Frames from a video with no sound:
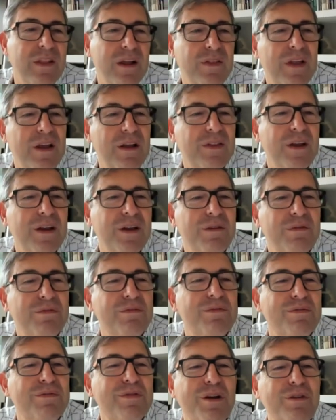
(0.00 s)
They they they
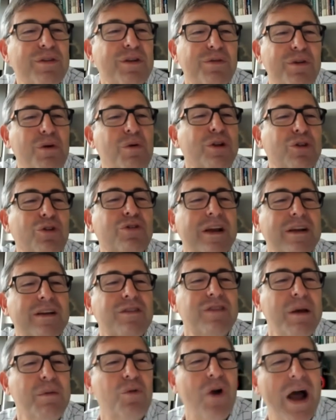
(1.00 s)
they, they want to take the
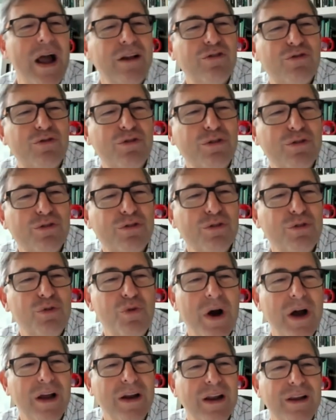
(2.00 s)
same ride to to
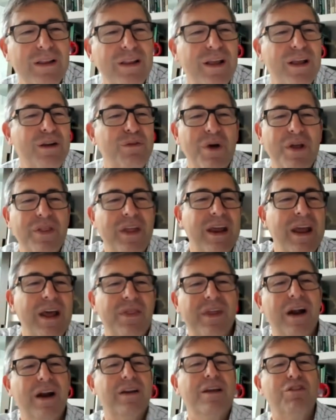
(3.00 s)
Rouen, and, and when they
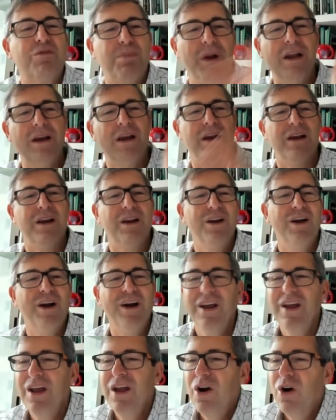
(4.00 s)
get there, they split, and uh,
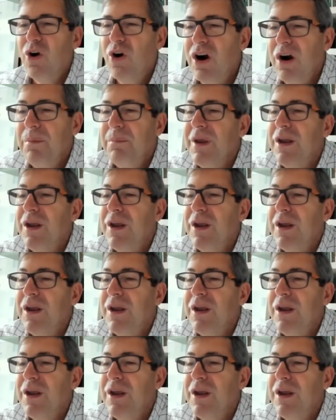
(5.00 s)
or